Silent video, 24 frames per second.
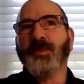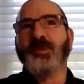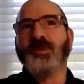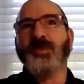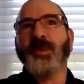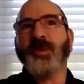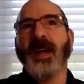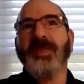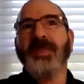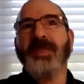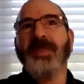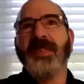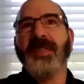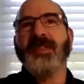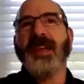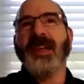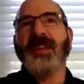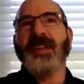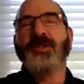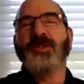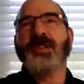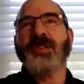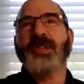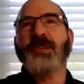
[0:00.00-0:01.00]
was, I think,
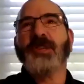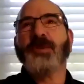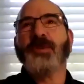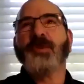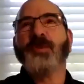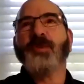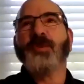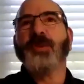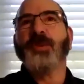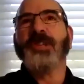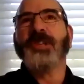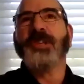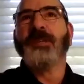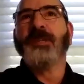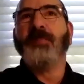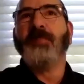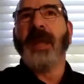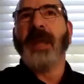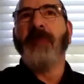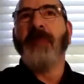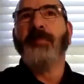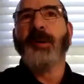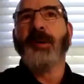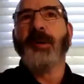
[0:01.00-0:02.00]
as you said, there was a
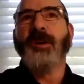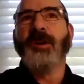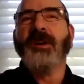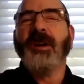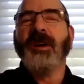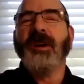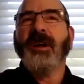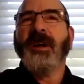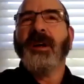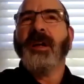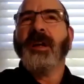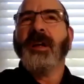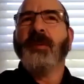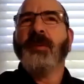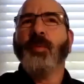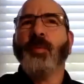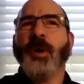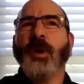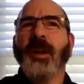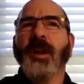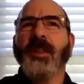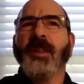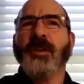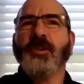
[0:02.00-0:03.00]
recent paper
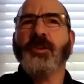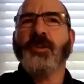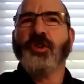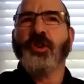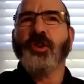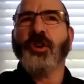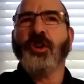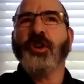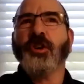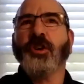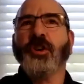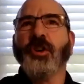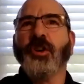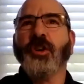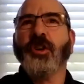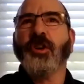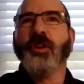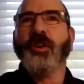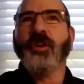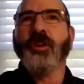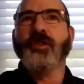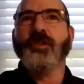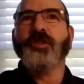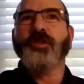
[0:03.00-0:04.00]
in one of the
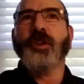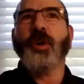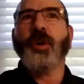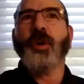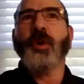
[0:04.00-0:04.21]
journals,